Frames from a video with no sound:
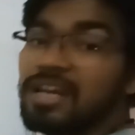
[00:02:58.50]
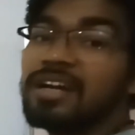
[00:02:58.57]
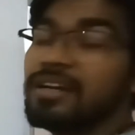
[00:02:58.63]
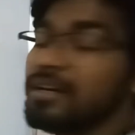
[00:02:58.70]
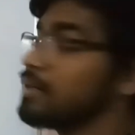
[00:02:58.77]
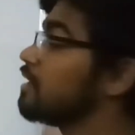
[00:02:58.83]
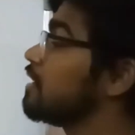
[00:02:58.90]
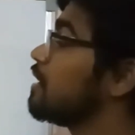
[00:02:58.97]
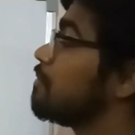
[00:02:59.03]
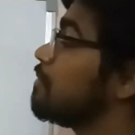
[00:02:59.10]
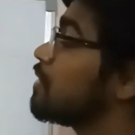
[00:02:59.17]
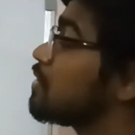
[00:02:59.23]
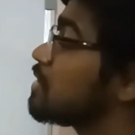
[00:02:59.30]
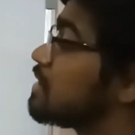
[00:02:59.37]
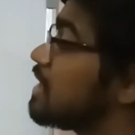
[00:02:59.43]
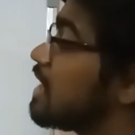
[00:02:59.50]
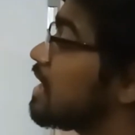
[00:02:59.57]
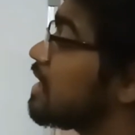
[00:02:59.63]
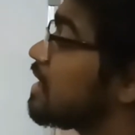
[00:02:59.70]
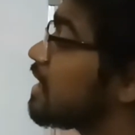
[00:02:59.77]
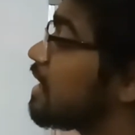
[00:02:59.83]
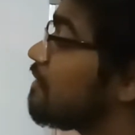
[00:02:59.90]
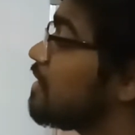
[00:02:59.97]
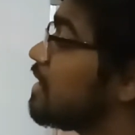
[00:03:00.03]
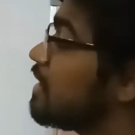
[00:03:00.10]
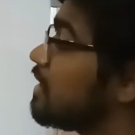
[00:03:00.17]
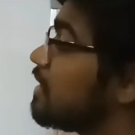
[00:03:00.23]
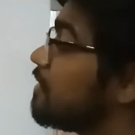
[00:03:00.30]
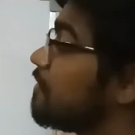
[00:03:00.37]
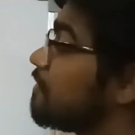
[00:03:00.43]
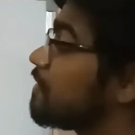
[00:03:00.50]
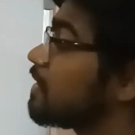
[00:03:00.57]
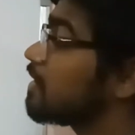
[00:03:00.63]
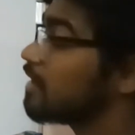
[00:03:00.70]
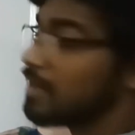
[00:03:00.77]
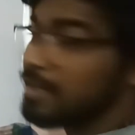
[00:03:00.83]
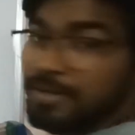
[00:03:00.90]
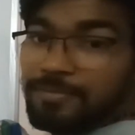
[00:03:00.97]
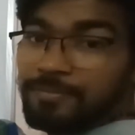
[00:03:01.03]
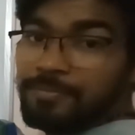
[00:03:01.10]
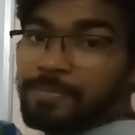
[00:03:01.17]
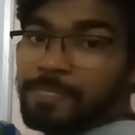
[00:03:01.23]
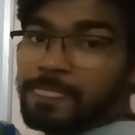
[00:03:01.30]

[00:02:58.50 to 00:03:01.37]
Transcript: related because they are traveling differently,